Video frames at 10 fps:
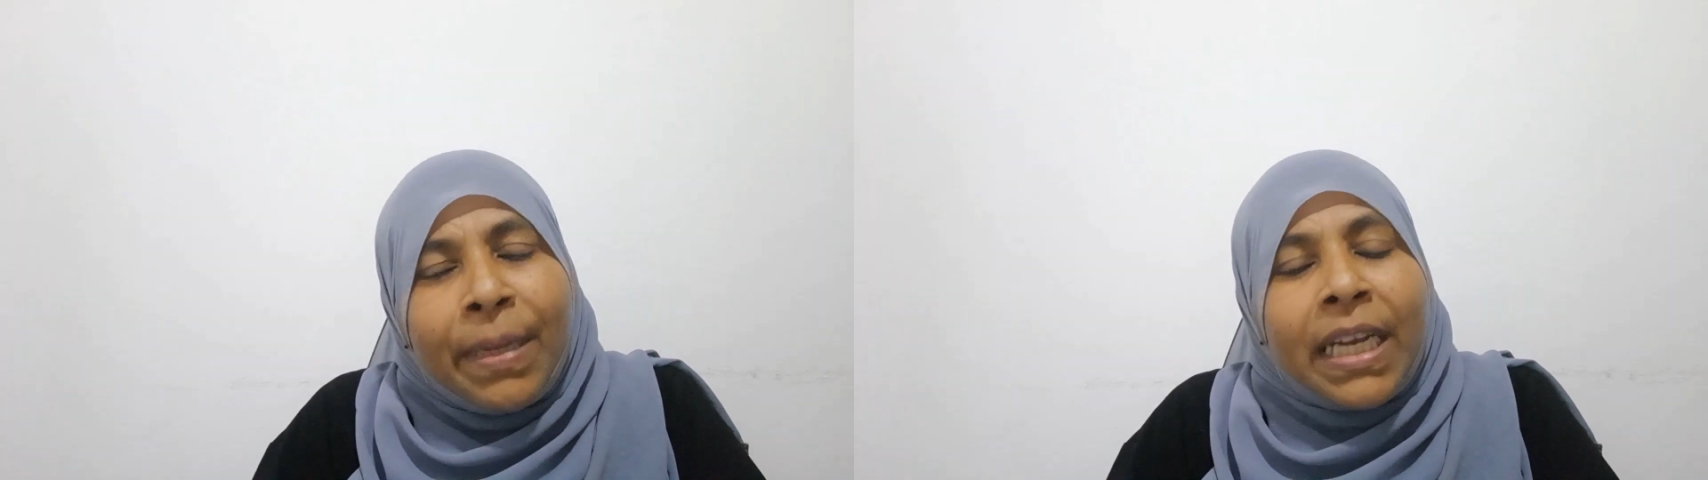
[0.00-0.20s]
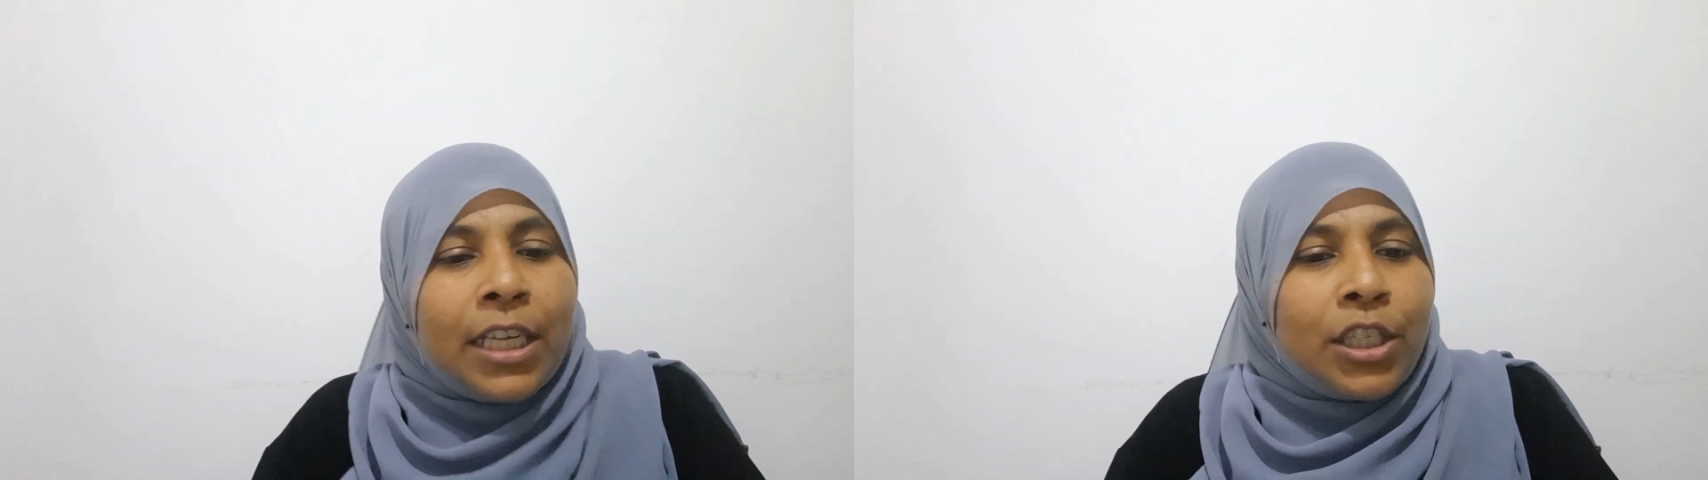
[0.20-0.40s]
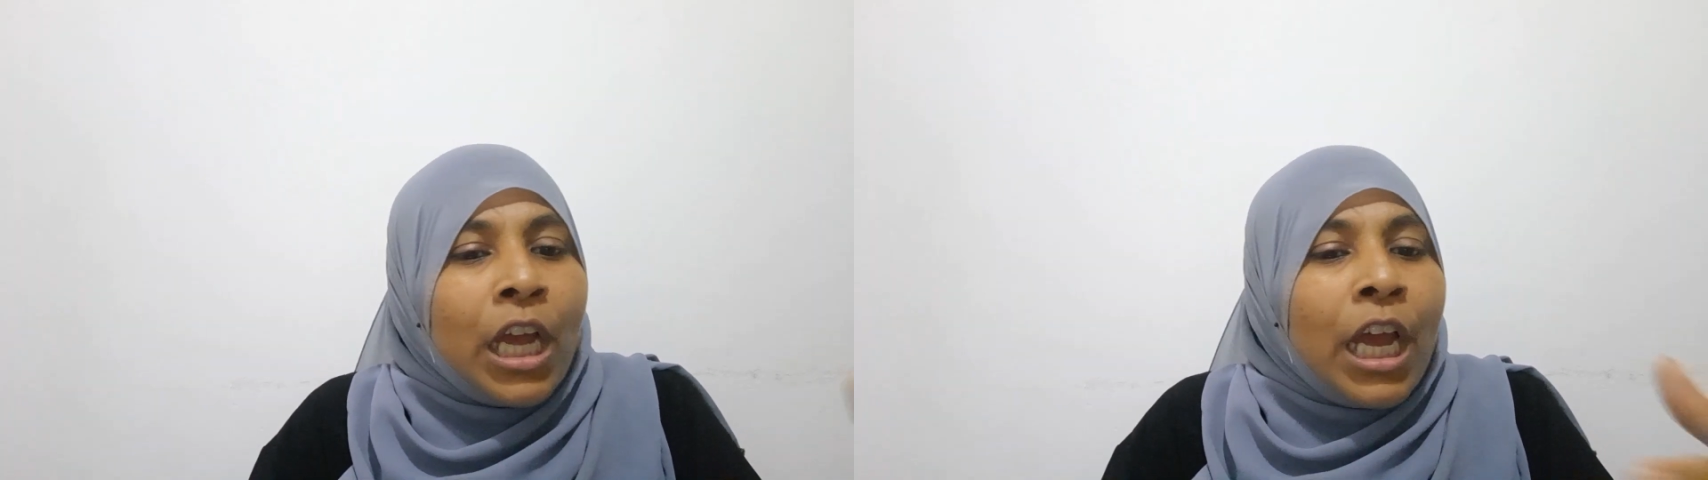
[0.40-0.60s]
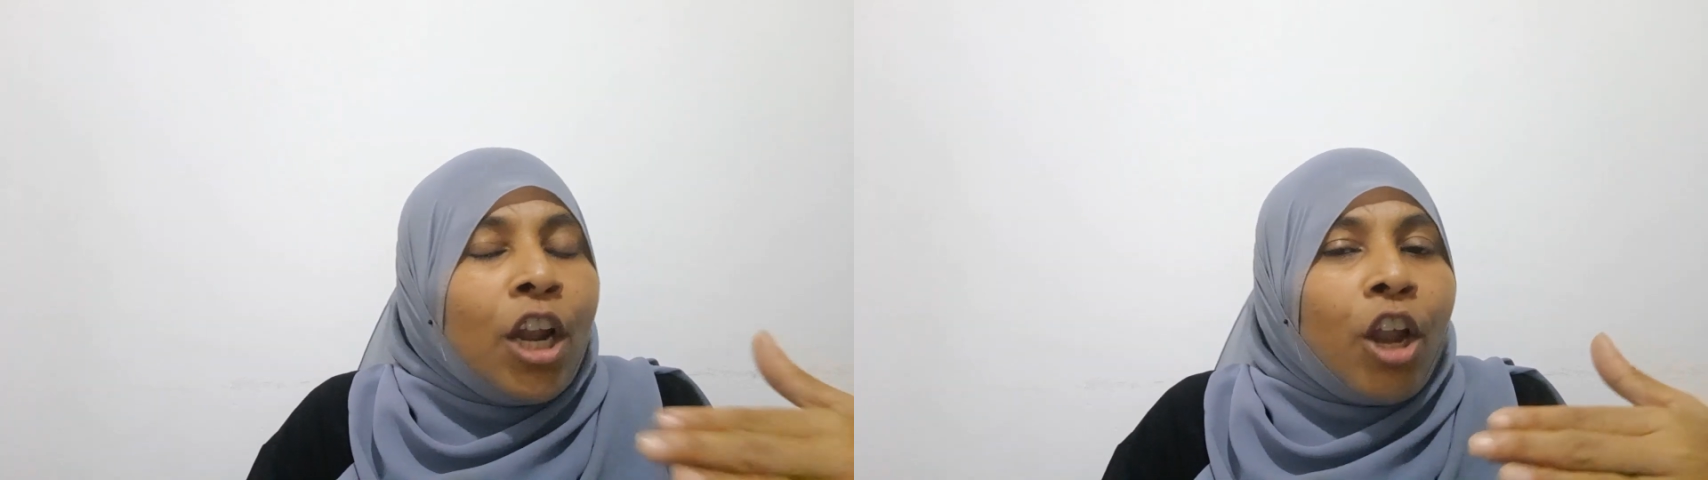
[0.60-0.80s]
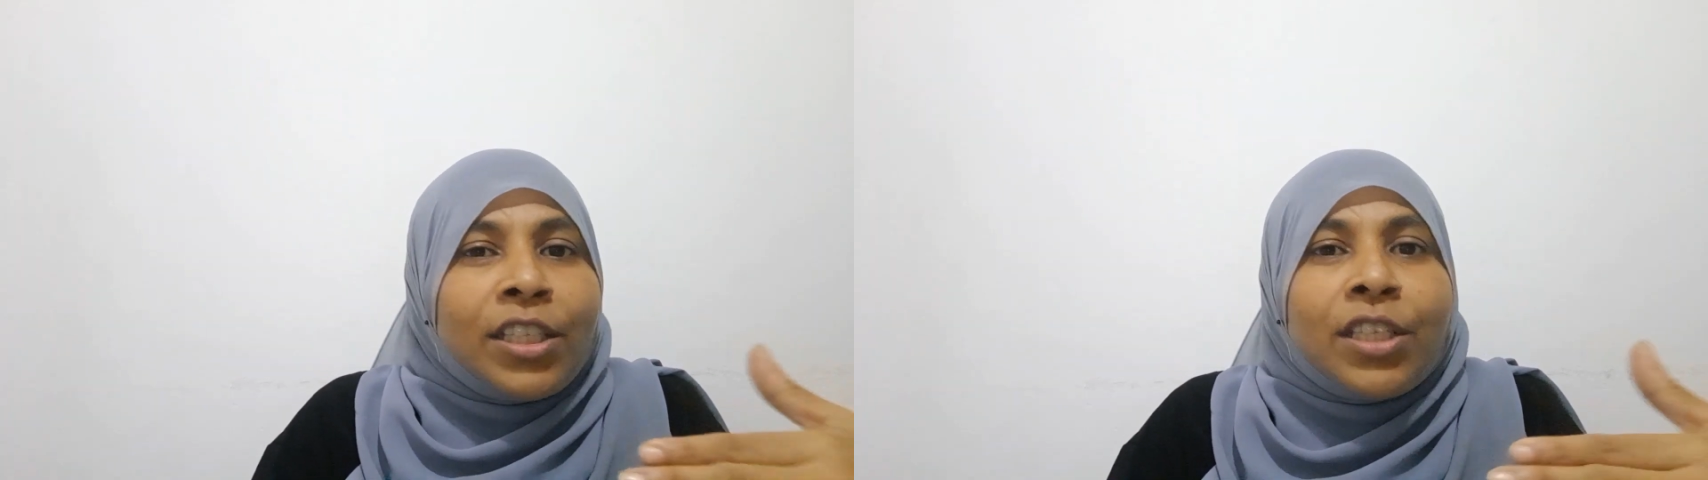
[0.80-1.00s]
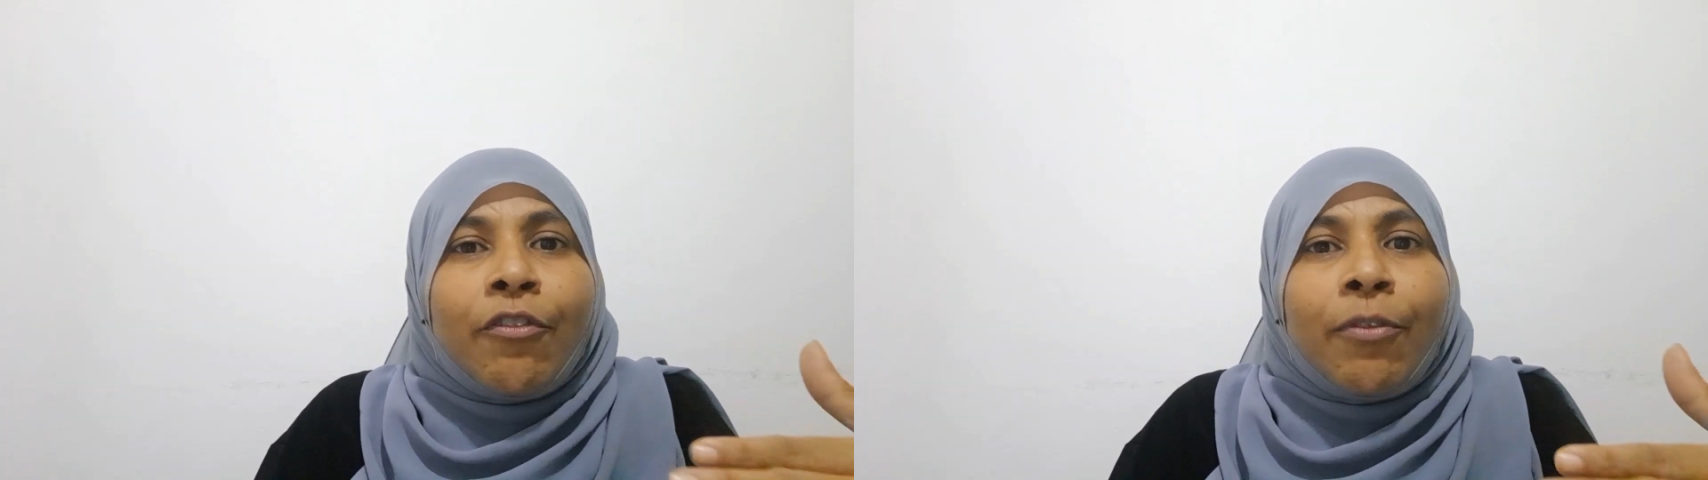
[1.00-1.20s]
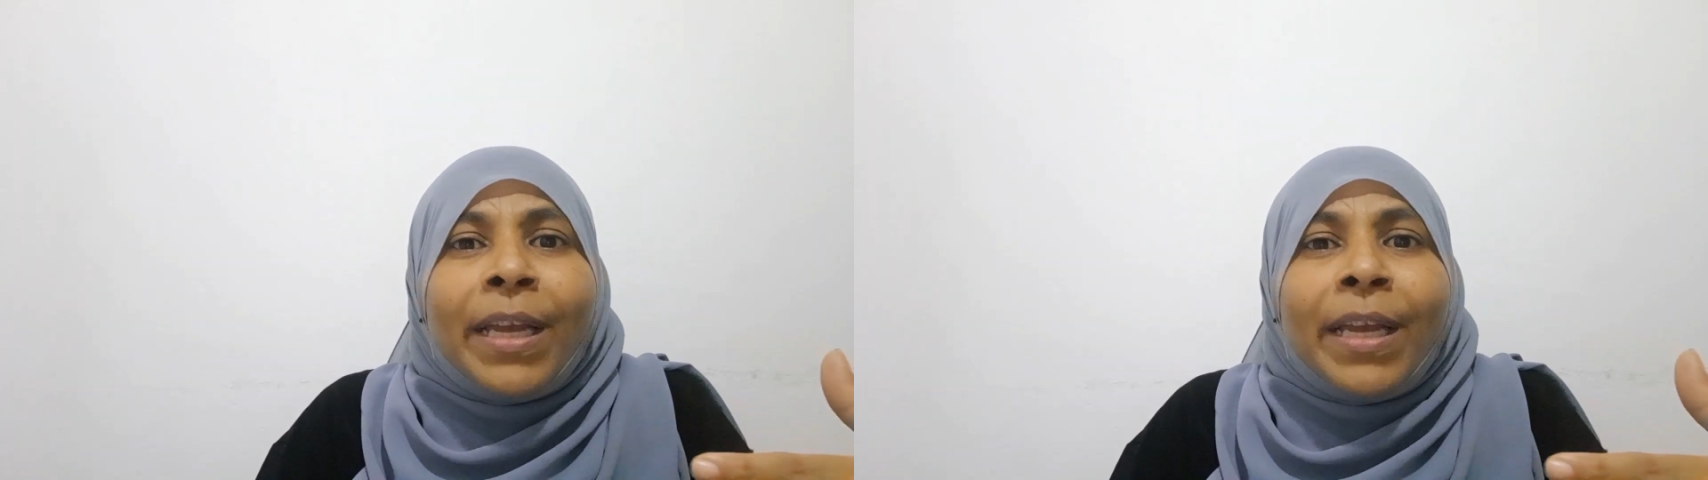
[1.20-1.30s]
because lots of,